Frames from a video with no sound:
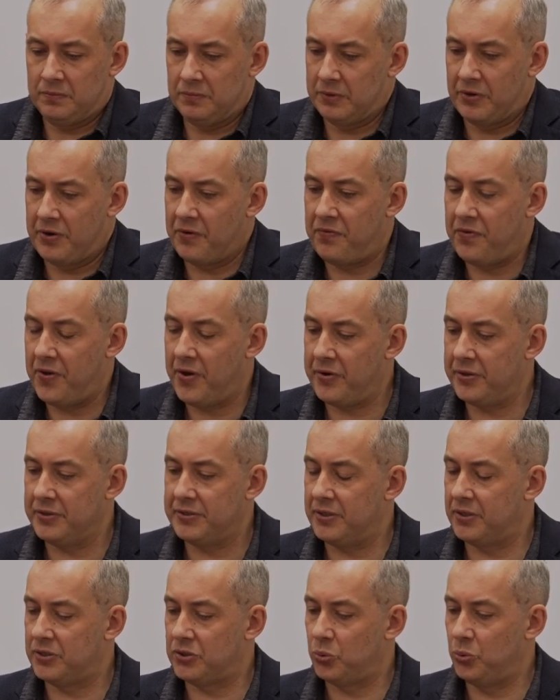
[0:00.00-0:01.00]

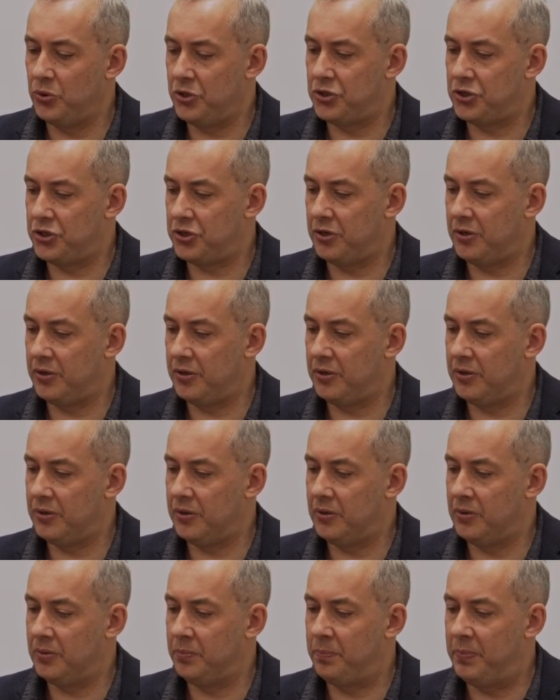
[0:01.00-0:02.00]
references which
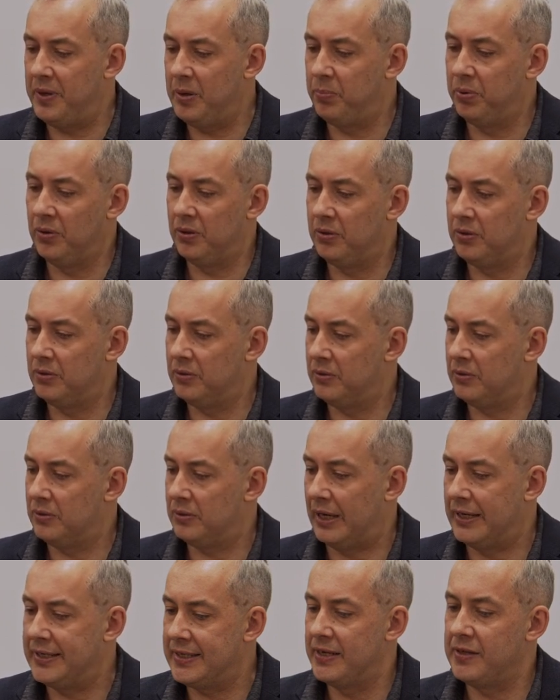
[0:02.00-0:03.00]
uh, people
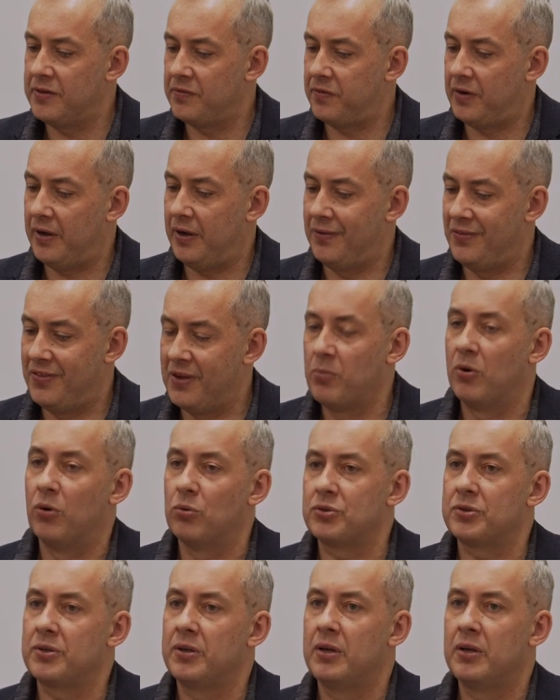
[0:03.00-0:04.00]
identify the
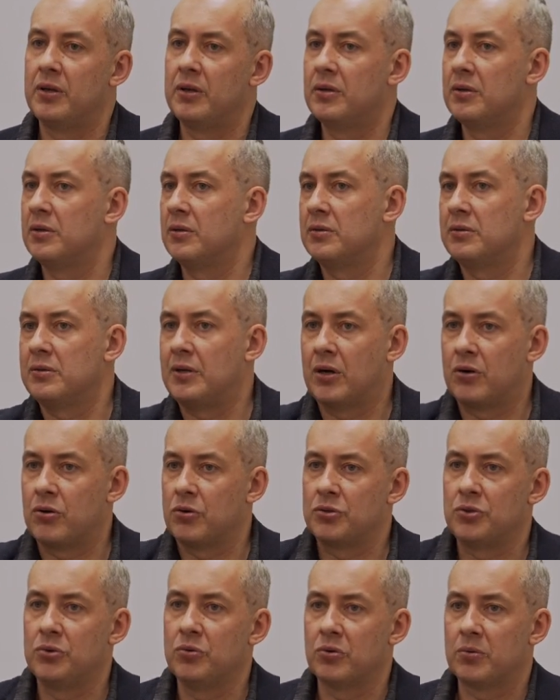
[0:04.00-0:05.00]
most
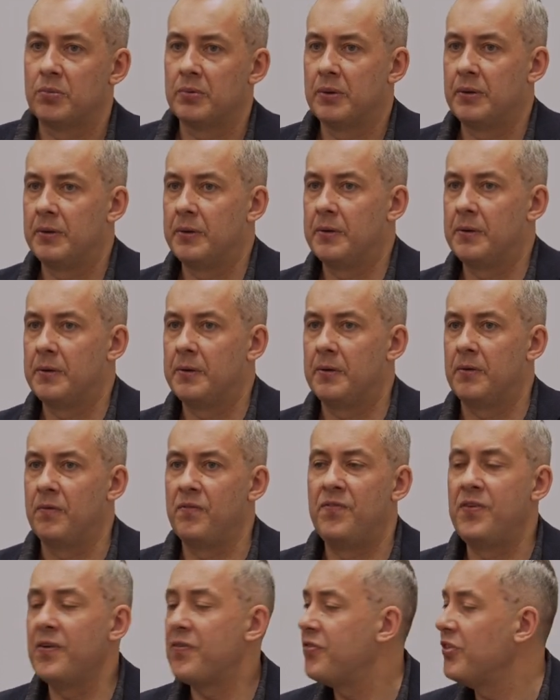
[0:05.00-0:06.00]
across Europe,
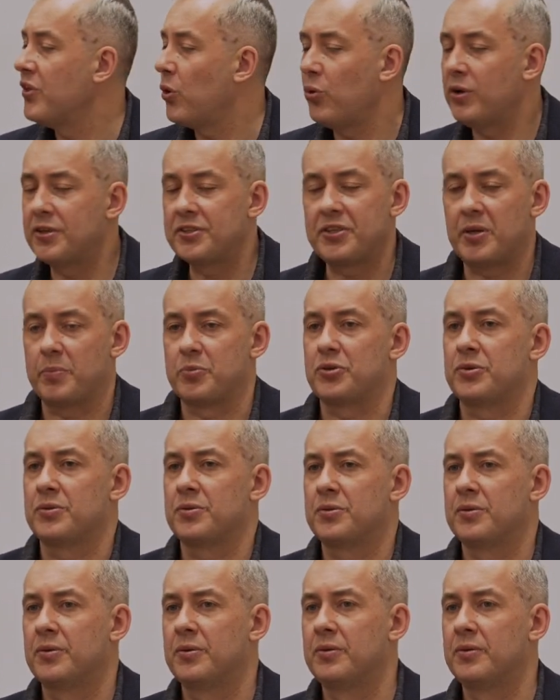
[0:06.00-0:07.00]
with no exception.
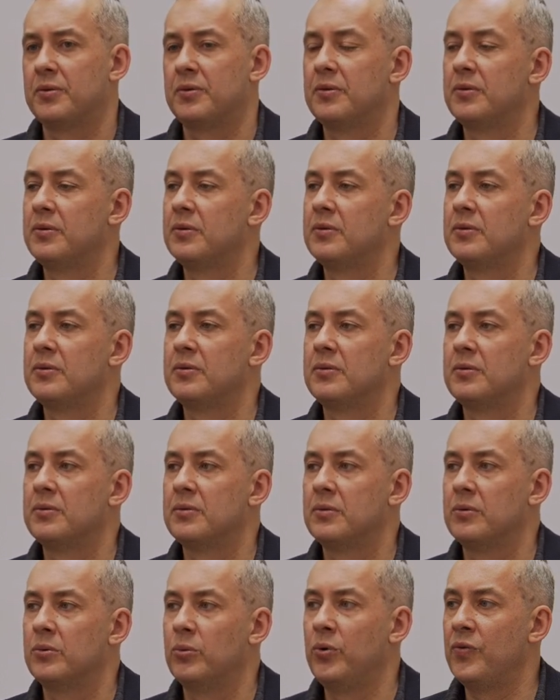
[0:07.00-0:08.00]

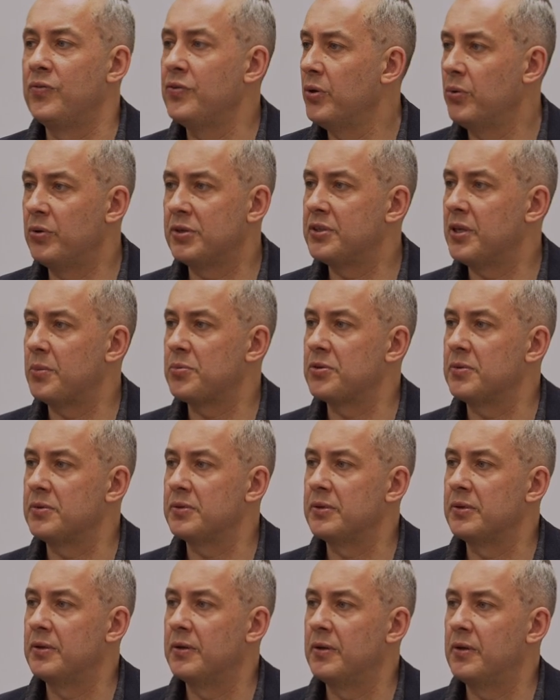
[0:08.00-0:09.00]
With no exception.
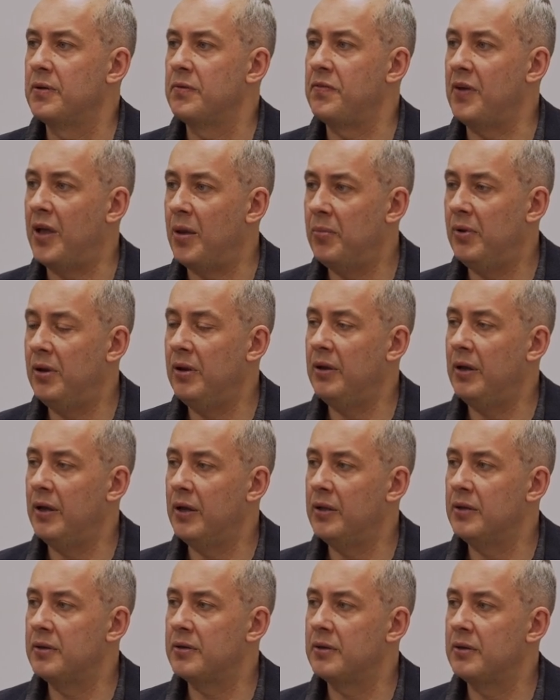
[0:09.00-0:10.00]
Family
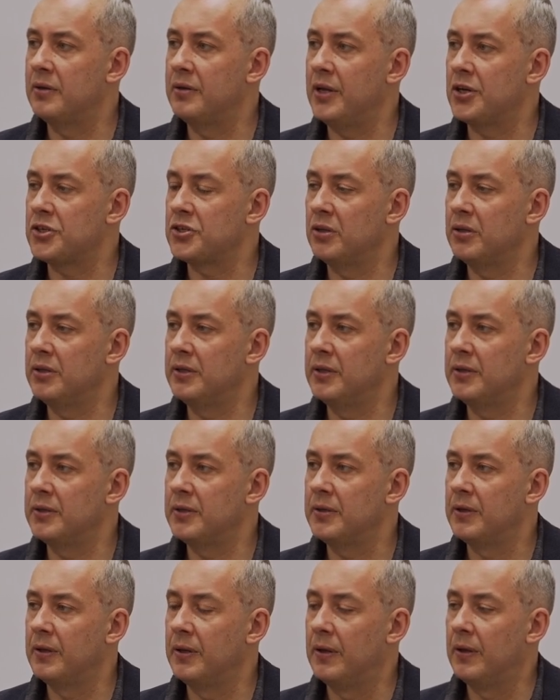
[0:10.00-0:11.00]
and national
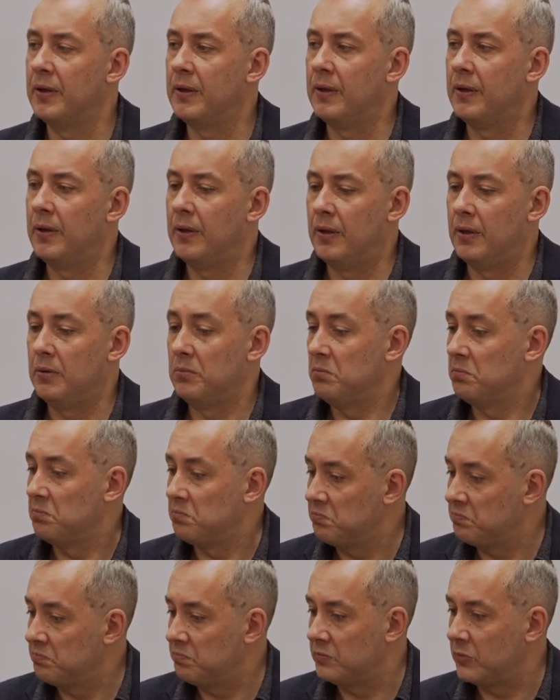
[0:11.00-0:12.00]
identity
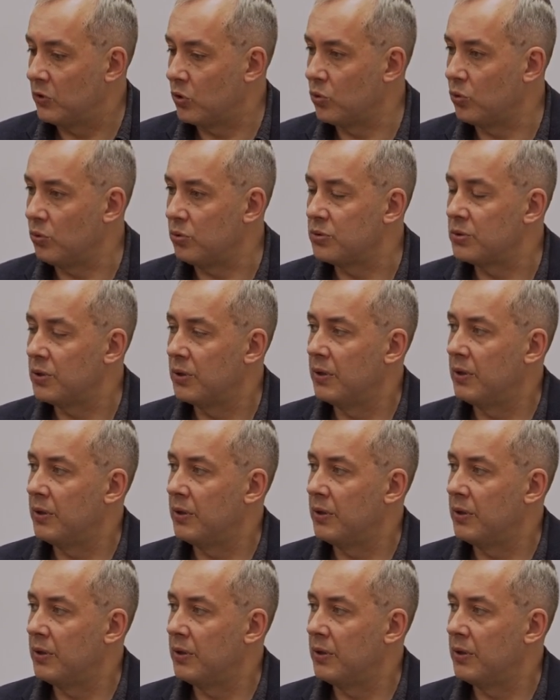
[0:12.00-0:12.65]
rules